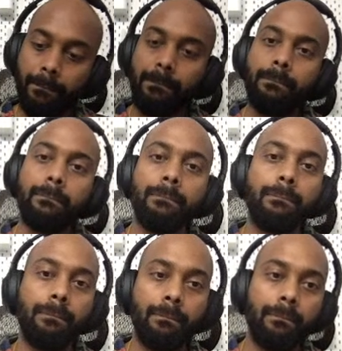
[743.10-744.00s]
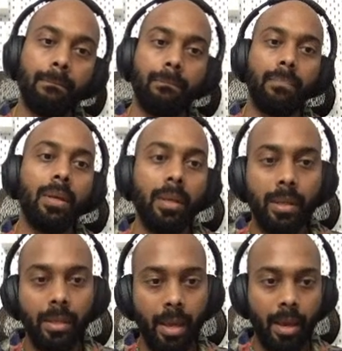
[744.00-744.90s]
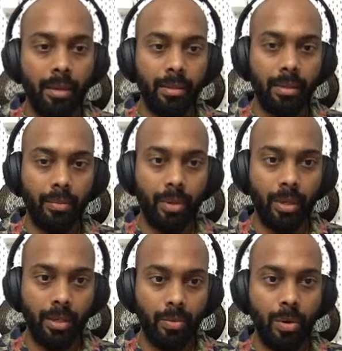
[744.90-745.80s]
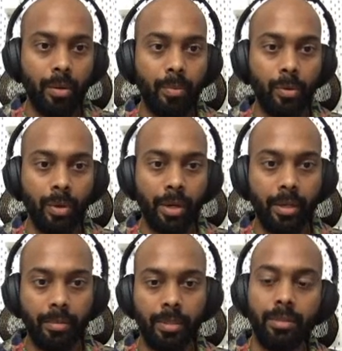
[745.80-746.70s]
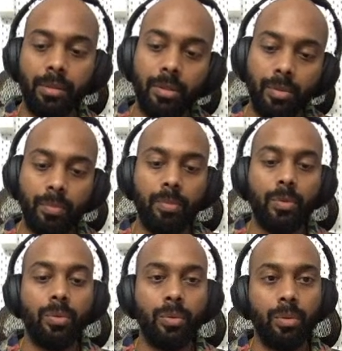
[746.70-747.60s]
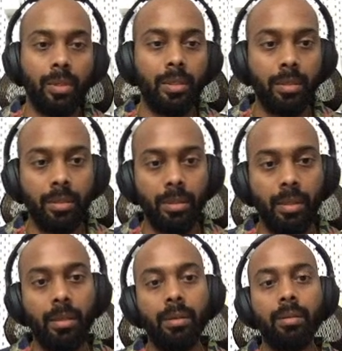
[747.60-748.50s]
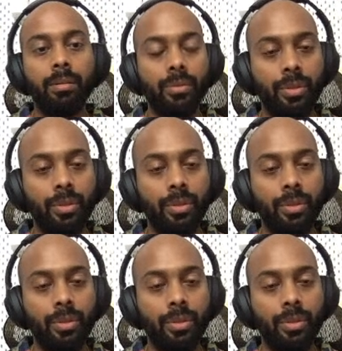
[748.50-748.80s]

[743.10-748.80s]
hmm. Yeah, I'm gonna add one more item. This is more in here.